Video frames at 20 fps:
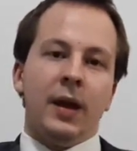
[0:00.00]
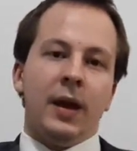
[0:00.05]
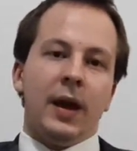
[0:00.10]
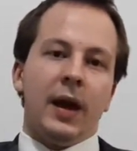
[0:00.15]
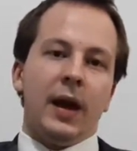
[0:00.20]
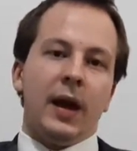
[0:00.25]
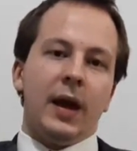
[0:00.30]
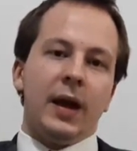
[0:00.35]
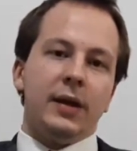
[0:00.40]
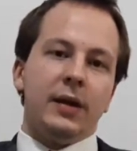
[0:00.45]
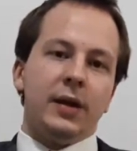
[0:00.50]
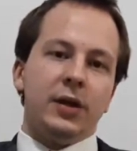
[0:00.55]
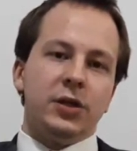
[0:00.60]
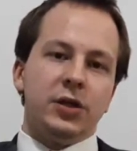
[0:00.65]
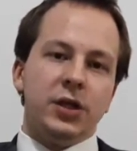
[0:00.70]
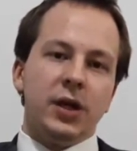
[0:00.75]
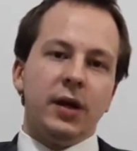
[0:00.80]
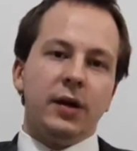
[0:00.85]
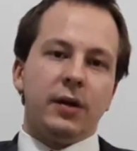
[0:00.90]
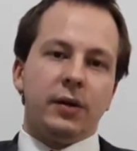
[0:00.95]
And in
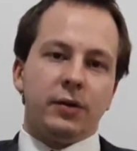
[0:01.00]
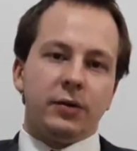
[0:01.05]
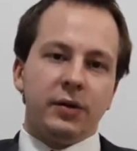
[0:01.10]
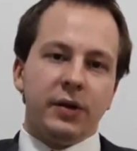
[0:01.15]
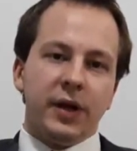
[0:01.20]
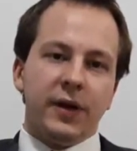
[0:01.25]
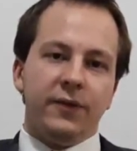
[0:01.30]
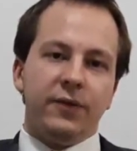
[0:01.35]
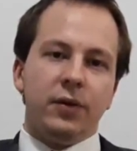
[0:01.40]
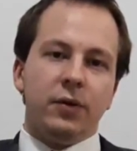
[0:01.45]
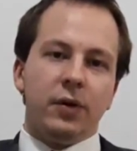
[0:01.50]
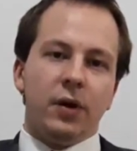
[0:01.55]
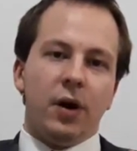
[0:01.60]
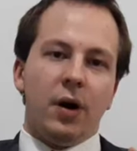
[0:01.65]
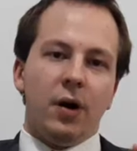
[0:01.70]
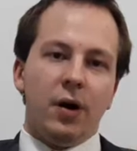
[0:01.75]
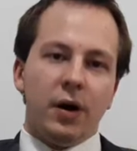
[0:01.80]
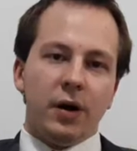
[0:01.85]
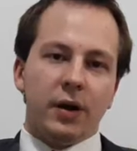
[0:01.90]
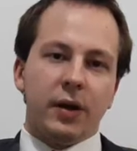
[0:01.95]
general, if you
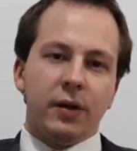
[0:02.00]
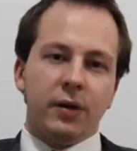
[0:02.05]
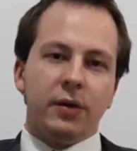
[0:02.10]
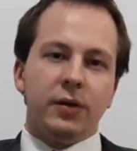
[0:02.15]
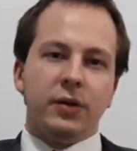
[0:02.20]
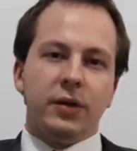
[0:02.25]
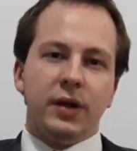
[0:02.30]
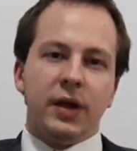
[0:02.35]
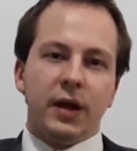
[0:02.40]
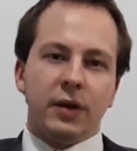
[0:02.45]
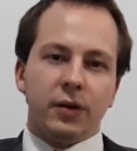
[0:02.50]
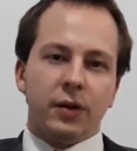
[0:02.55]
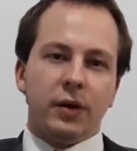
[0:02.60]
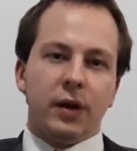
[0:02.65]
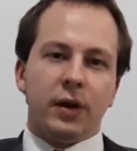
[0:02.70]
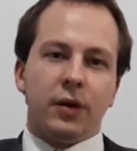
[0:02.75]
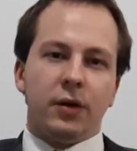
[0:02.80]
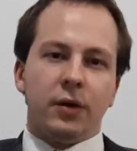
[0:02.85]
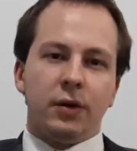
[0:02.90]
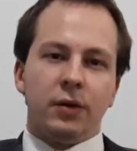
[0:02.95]
are going to get on
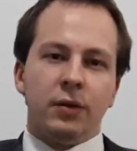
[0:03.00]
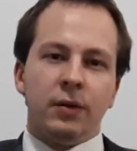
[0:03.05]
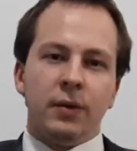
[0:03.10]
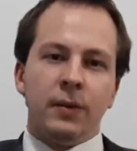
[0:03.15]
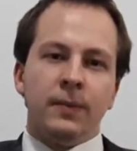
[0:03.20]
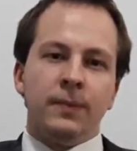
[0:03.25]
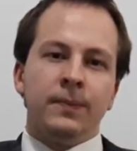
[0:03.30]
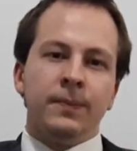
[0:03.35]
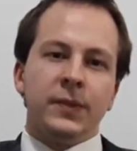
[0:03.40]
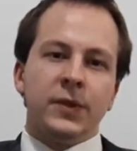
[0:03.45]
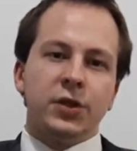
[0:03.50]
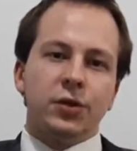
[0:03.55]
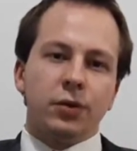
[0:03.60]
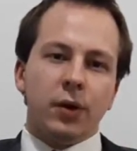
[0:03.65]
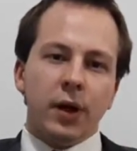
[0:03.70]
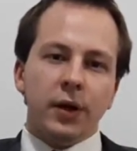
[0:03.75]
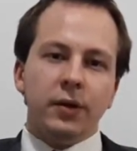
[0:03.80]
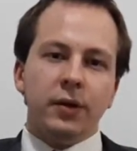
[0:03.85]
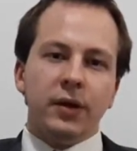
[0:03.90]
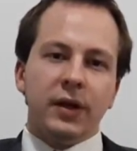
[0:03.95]
a call,
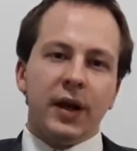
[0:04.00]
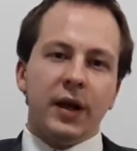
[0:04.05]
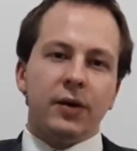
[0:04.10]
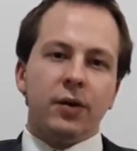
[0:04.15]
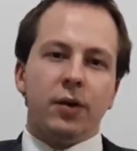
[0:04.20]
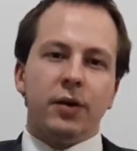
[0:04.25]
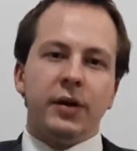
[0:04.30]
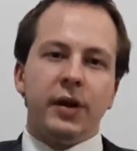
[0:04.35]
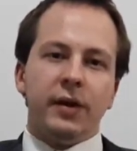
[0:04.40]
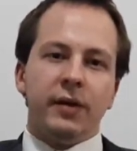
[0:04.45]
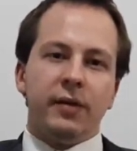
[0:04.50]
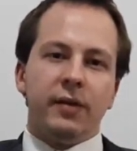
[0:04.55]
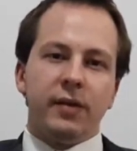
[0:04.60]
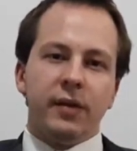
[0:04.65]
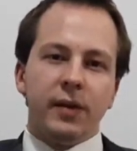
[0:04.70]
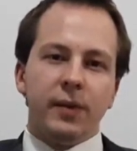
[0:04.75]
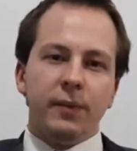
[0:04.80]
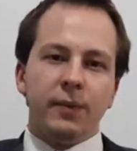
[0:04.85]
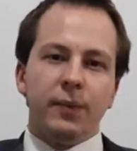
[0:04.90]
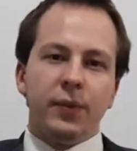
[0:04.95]
try to get on a
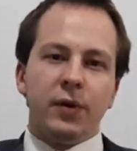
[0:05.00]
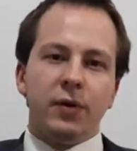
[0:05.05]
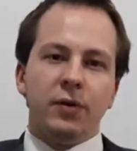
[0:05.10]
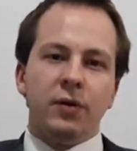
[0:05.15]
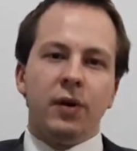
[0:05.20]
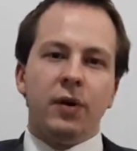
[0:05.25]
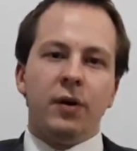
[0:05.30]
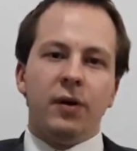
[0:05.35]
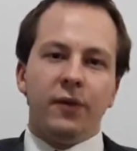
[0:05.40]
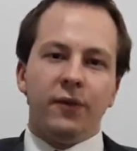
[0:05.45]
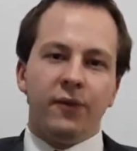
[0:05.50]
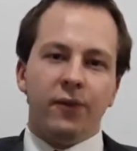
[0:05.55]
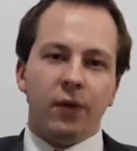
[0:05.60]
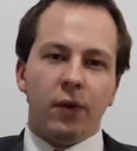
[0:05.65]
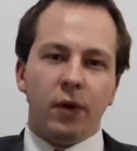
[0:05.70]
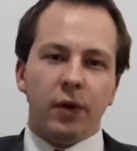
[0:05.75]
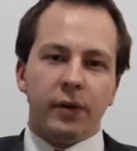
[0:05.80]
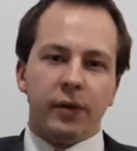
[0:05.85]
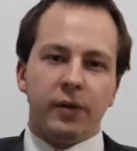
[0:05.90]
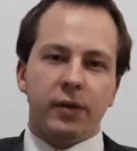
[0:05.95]
simple
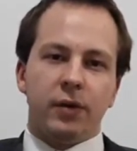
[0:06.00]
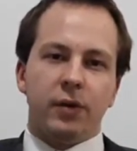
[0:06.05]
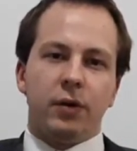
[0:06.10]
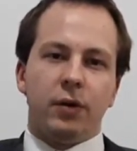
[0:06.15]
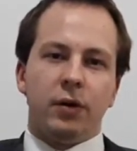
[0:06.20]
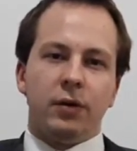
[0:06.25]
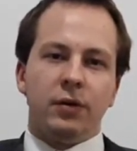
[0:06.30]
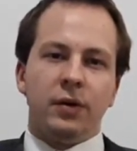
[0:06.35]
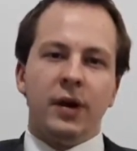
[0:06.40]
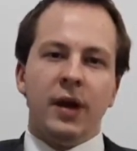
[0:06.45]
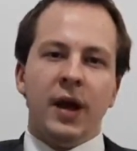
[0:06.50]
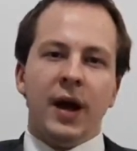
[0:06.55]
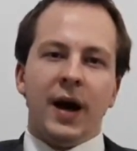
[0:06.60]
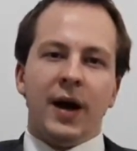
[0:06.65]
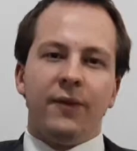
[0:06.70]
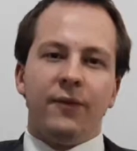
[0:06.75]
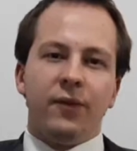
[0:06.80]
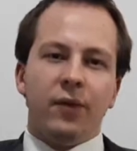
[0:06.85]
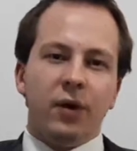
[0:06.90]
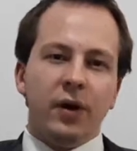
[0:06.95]
voice call.
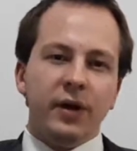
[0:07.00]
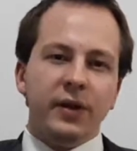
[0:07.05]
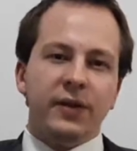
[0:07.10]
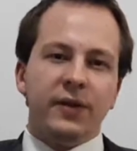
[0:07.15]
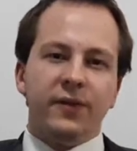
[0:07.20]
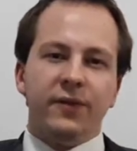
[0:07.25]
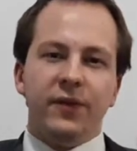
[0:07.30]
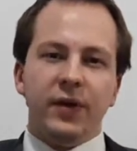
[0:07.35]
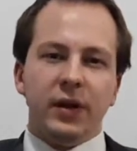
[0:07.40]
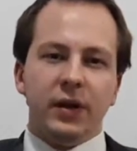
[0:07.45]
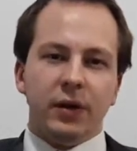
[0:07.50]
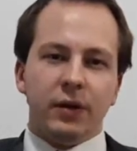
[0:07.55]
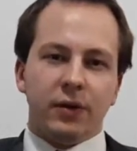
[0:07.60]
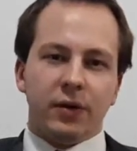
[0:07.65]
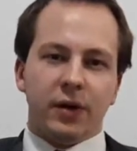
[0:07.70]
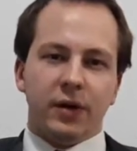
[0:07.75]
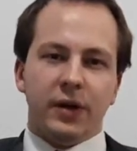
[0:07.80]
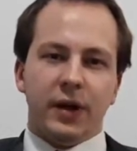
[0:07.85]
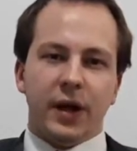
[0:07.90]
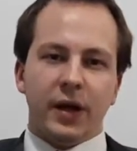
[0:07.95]
Avoid the video
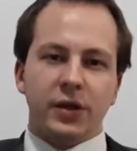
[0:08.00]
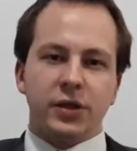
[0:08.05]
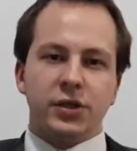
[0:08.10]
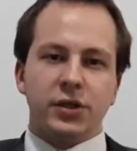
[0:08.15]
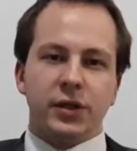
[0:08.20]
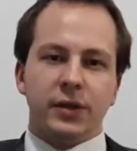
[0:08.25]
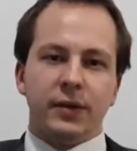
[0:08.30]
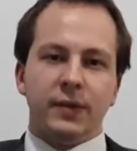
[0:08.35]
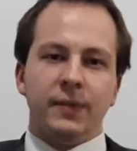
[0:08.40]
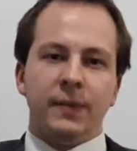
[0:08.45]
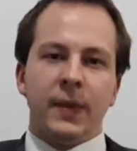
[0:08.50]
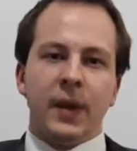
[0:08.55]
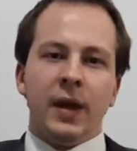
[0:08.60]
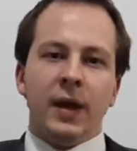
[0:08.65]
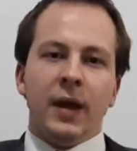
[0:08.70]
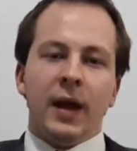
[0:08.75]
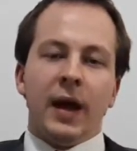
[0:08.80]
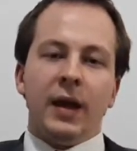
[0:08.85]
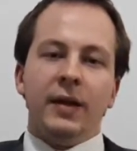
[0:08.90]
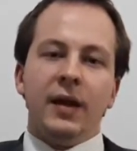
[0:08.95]
connection.
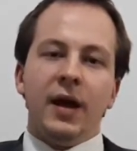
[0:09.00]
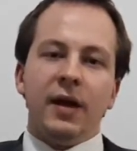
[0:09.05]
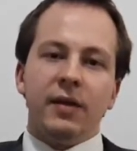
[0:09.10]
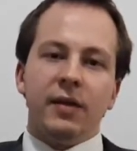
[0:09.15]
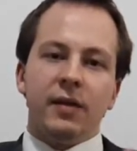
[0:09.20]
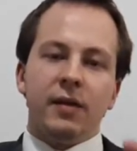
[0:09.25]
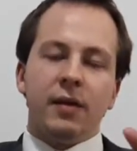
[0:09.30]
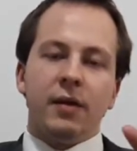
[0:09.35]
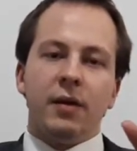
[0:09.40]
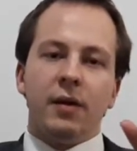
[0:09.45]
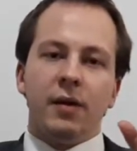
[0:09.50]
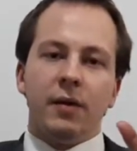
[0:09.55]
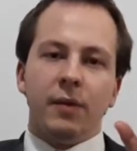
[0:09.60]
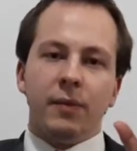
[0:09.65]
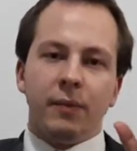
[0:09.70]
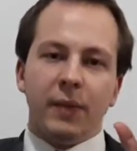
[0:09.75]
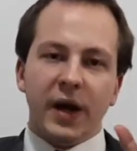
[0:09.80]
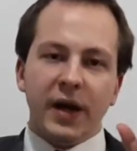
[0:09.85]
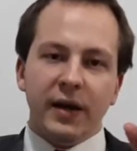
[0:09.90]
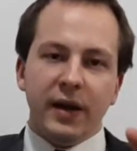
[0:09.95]
And that's
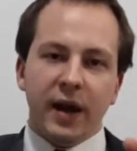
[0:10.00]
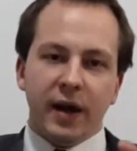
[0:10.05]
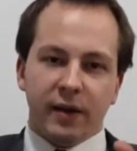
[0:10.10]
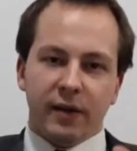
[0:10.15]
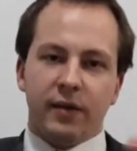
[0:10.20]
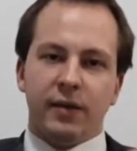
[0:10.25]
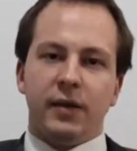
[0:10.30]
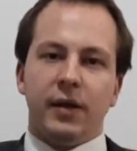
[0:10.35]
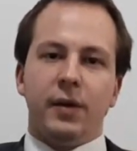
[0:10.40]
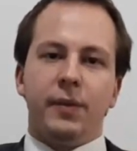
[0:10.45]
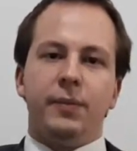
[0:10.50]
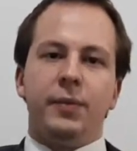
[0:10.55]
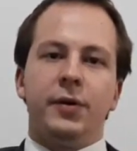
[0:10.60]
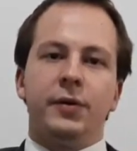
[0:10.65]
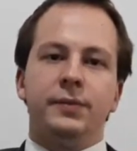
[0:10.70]
my next tip.